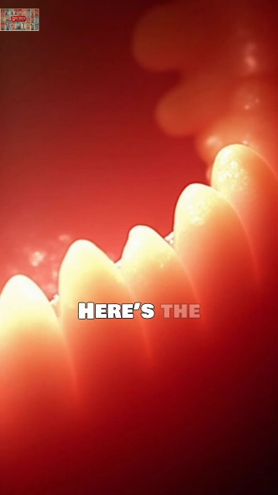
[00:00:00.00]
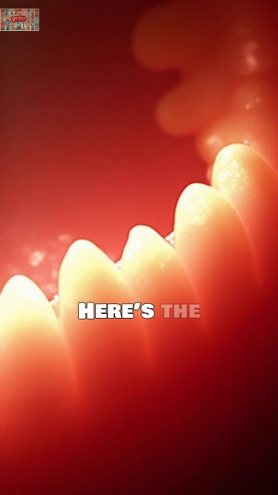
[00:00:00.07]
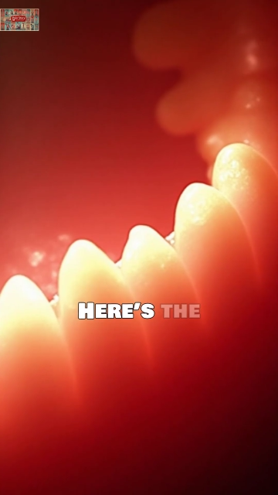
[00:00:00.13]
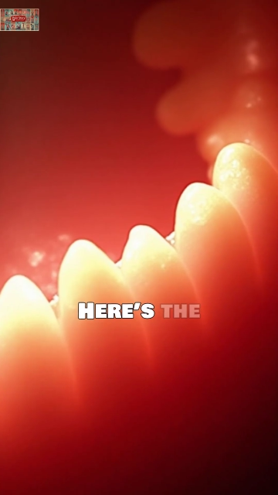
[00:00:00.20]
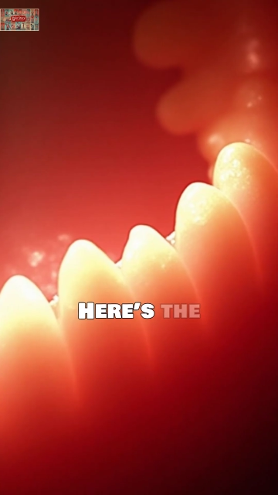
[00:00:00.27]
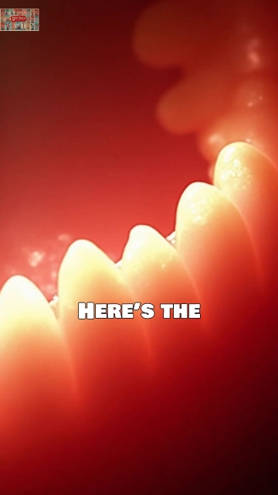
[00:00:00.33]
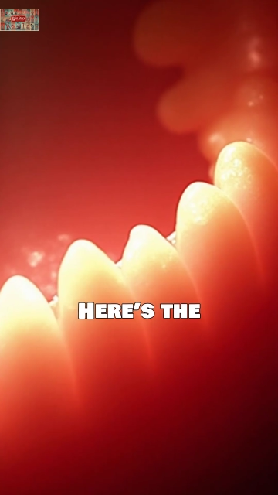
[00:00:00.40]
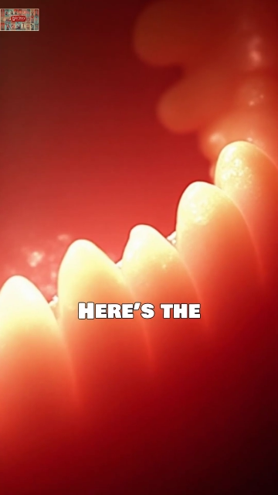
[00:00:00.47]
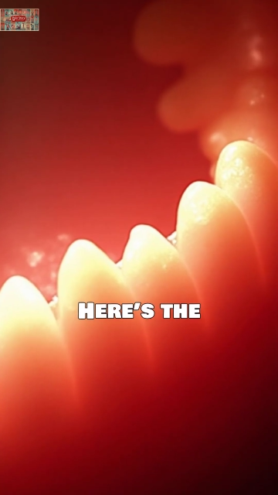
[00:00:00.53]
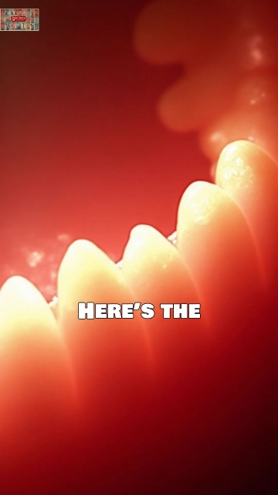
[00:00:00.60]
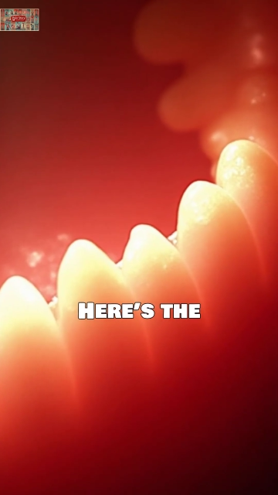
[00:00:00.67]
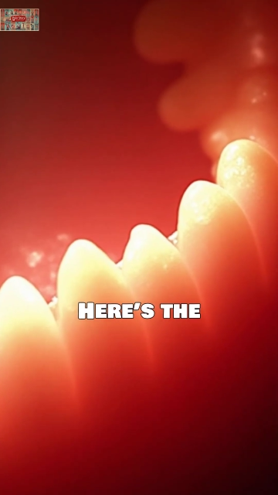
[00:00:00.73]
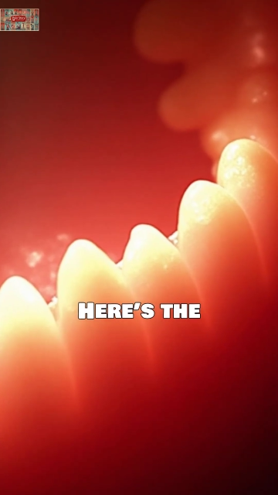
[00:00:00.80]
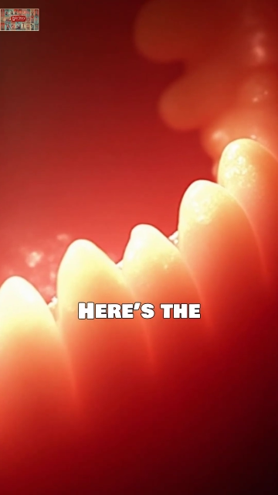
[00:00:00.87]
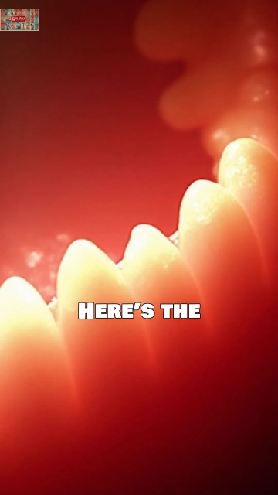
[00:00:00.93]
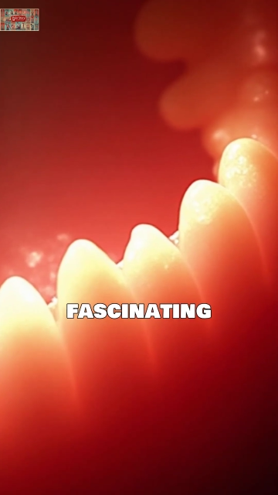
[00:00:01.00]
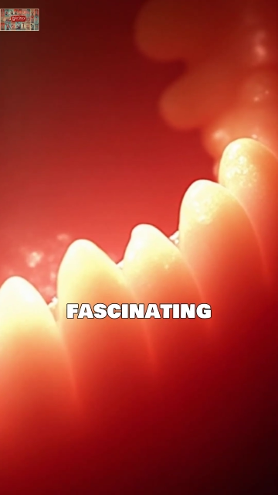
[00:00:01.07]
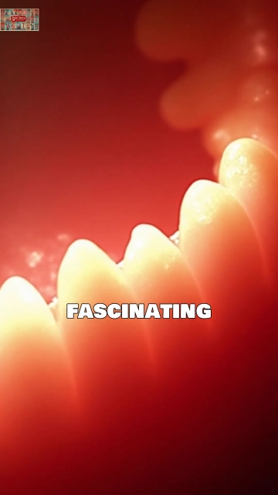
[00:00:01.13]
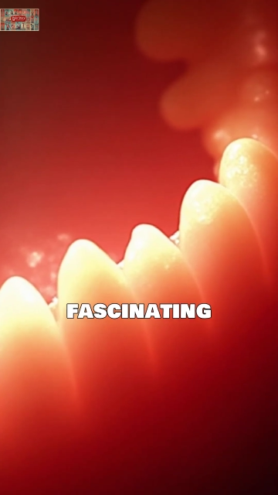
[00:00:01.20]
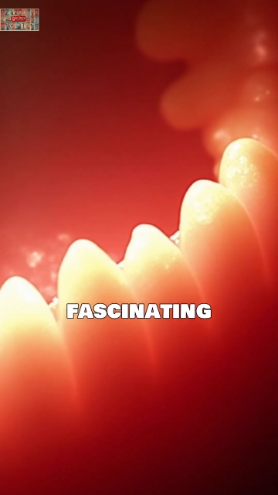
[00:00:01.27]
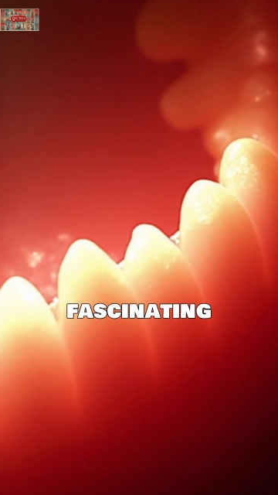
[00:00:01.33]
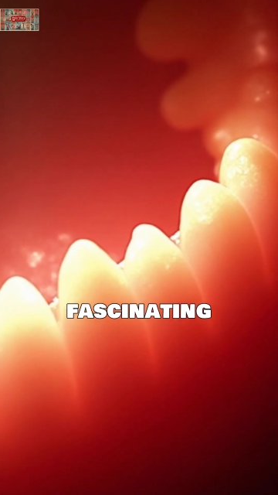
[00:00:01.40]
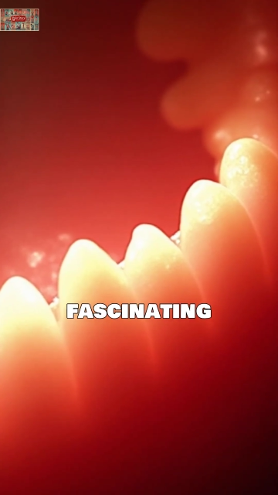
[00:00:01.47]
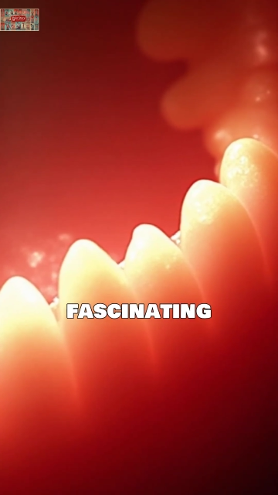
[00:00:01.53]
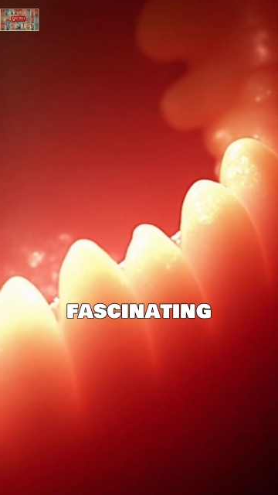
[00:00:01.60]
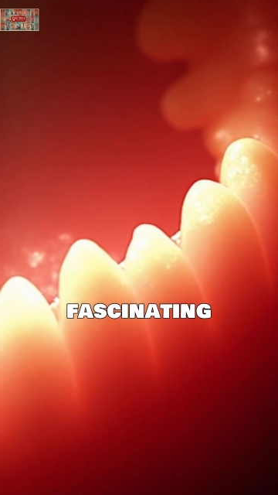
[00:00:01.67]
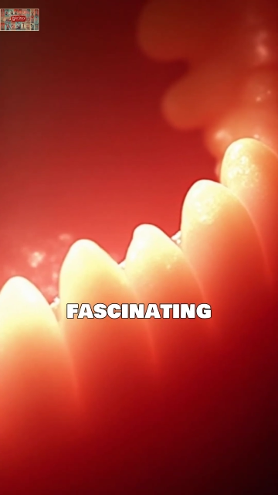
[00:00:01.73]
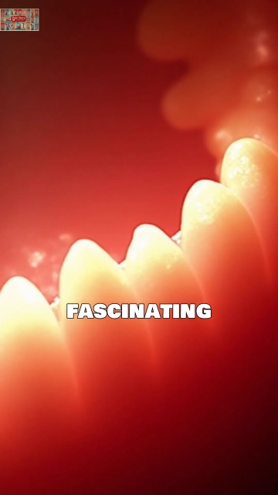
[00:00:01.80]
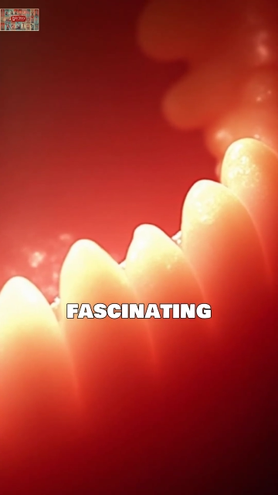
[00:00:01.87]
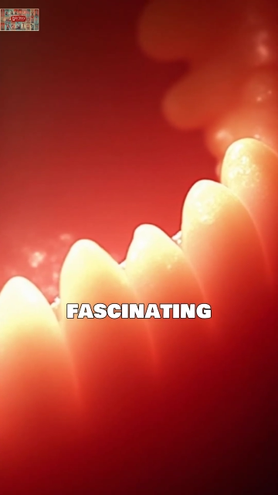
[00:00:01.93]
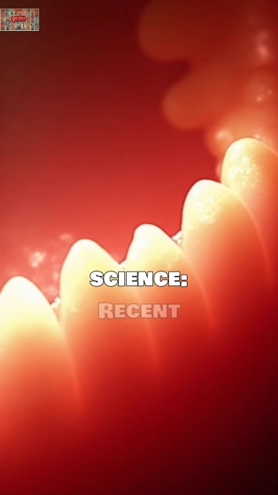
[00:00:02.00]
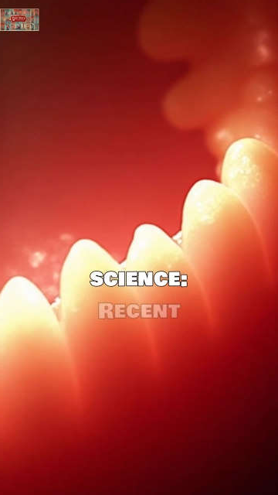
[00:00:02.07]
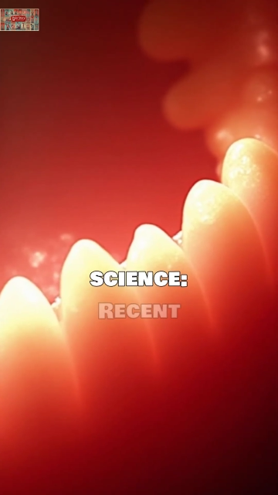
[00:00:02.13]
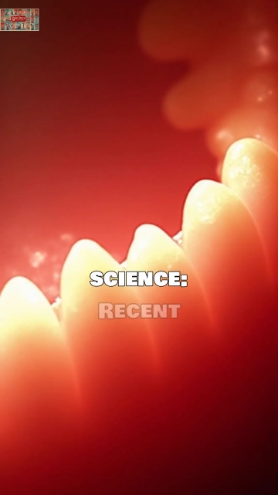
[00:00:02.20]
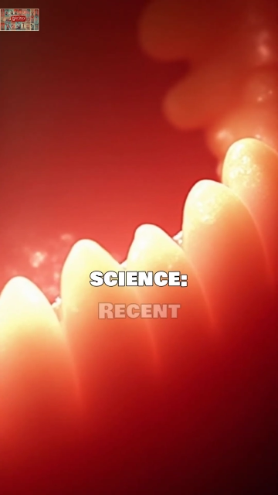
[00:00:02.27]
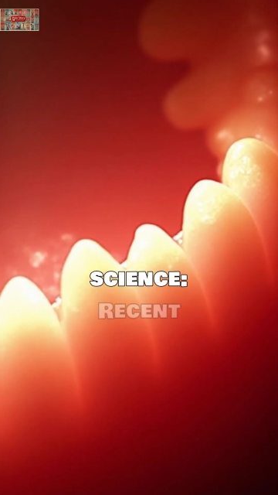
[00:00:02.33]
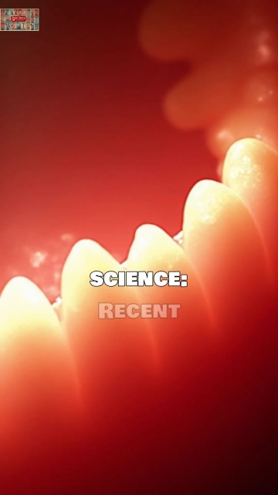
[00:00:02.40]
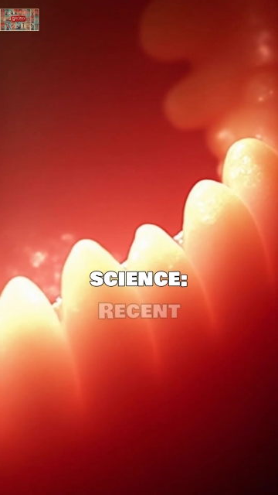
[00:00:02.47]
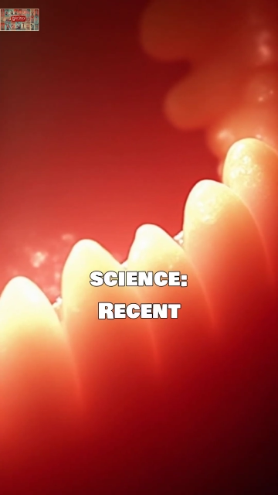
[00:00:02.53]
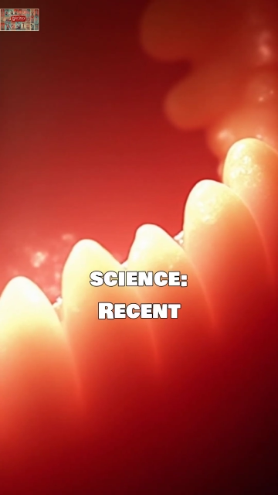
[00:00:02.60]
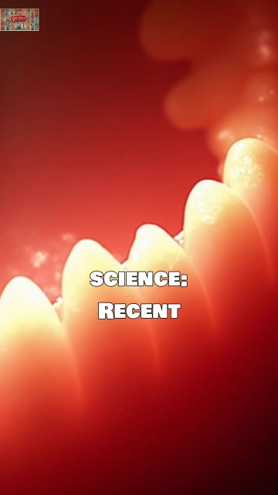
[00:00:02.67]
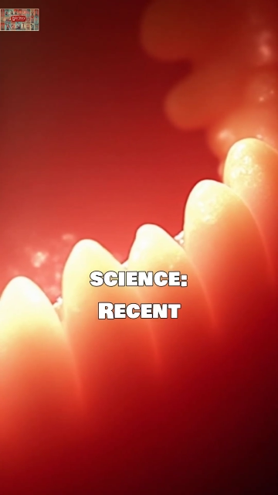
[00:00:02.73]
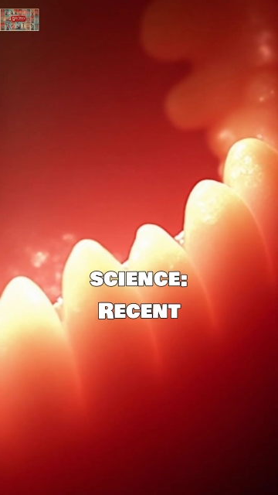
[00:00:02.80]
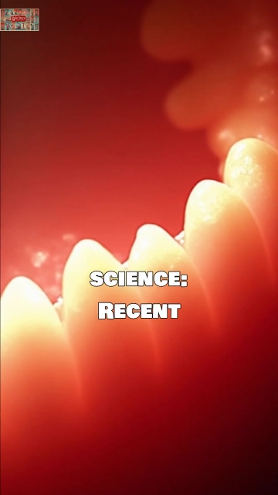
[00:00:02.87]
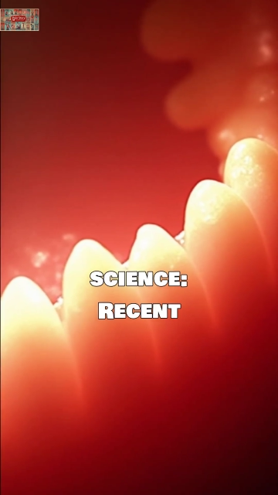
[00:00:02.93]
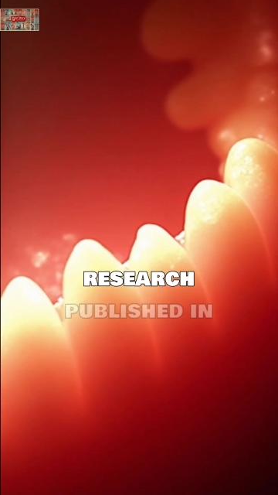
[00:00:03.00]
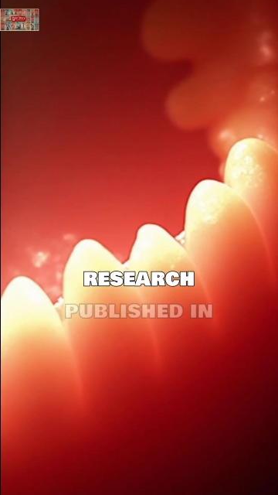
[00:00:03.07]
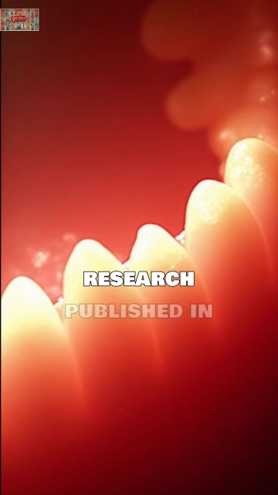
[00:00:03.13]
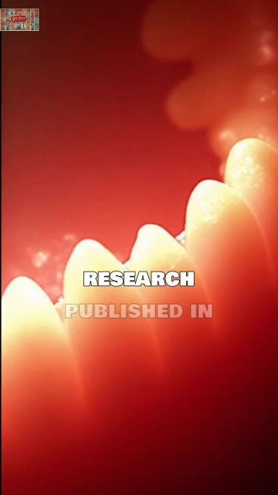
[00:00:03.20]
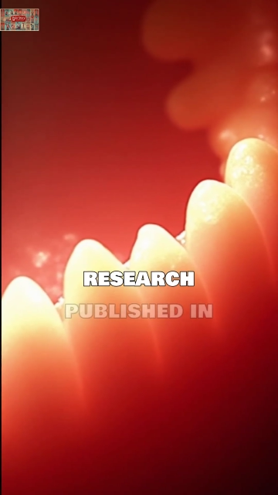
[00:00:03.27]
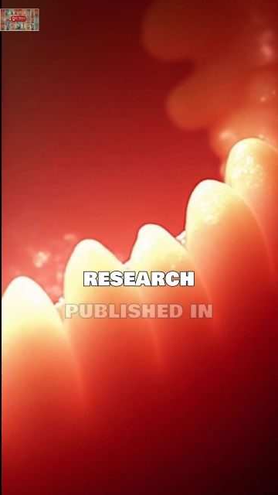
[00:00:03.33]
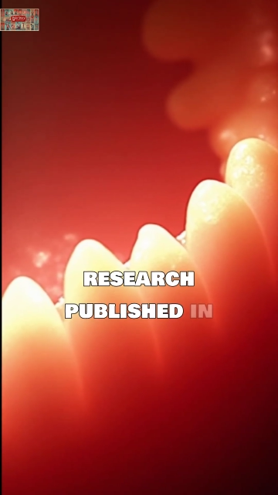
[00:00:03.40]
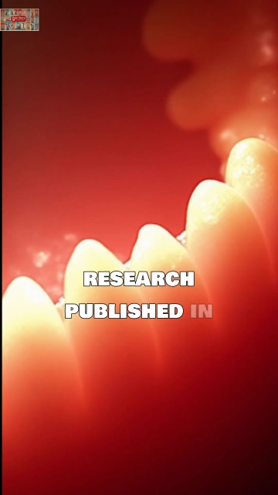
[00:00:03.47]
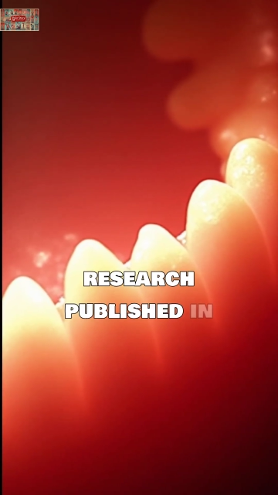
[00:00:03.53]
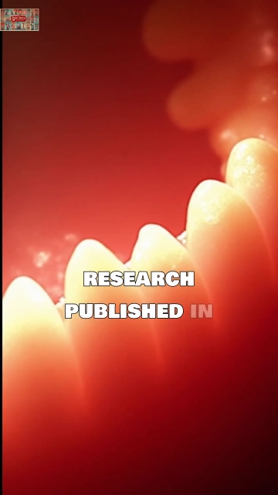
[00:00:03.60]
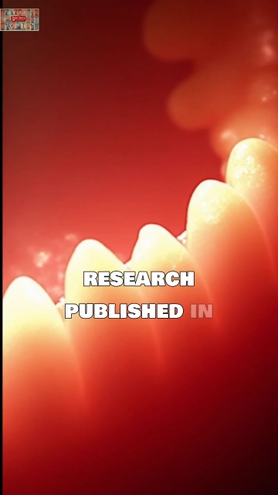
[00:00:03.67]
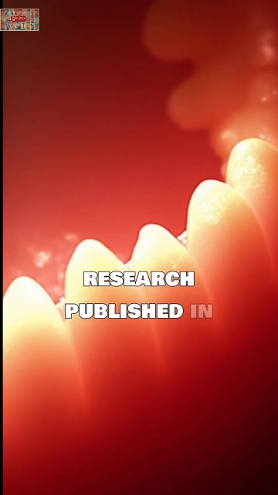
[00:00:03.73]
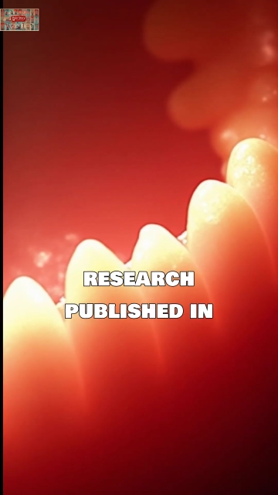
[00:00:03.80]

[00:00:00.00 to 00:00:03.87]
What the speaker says: [unreadable: no face in view]